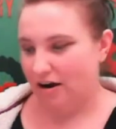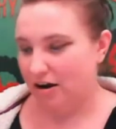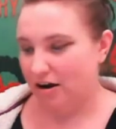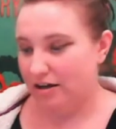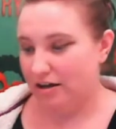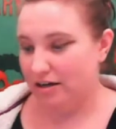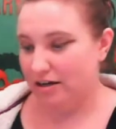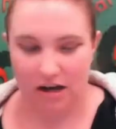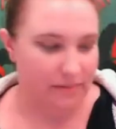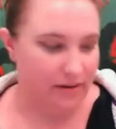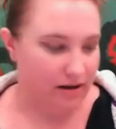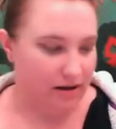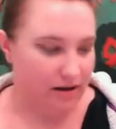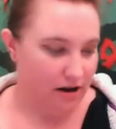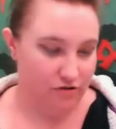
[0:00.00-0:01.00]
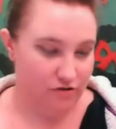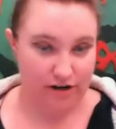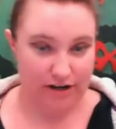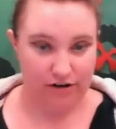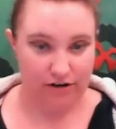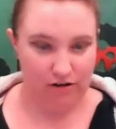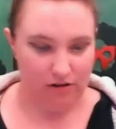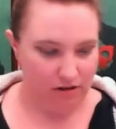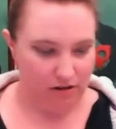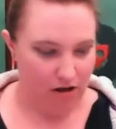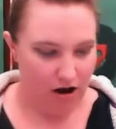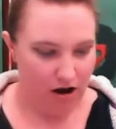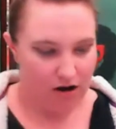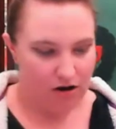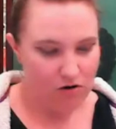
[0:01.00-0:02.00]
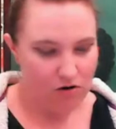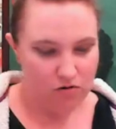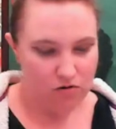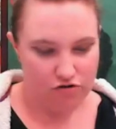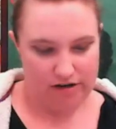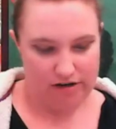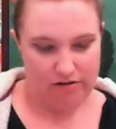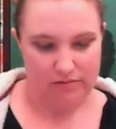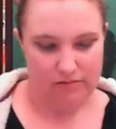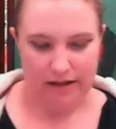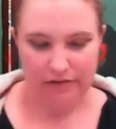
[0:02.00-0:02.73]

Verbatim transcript: are going to talk about a dreidel our own dreidel.